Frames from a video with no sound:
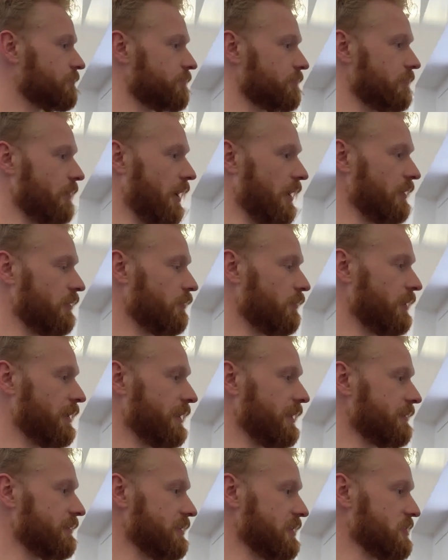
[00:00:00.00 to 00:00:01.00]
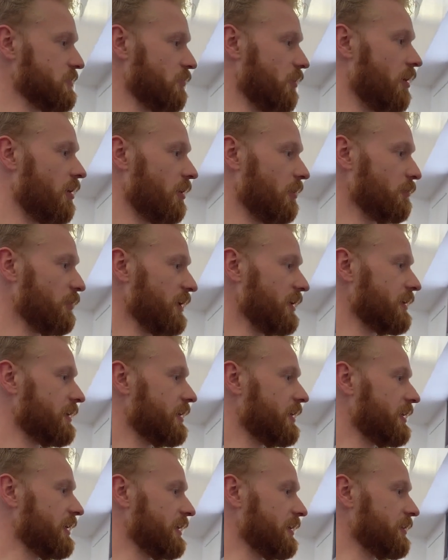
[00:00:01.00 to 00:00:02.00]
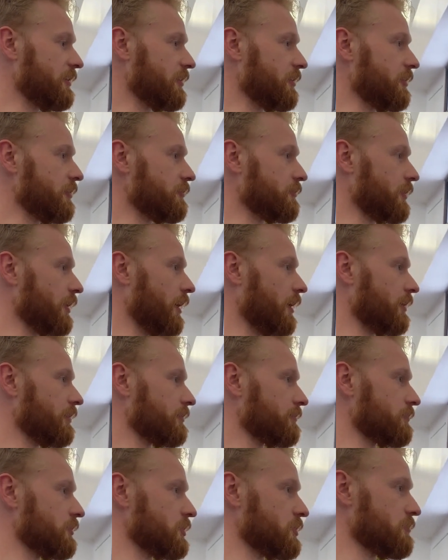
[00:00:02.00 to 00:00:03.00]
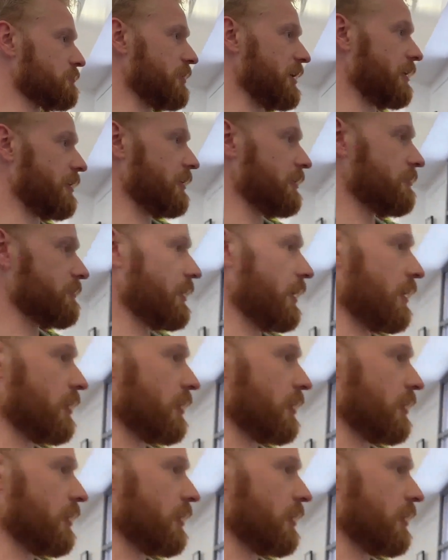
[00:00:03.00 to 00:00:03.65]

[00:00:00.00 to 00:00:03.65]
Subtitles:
I don't want to get these wrong, but in here you've got the Virgin Mary, you've got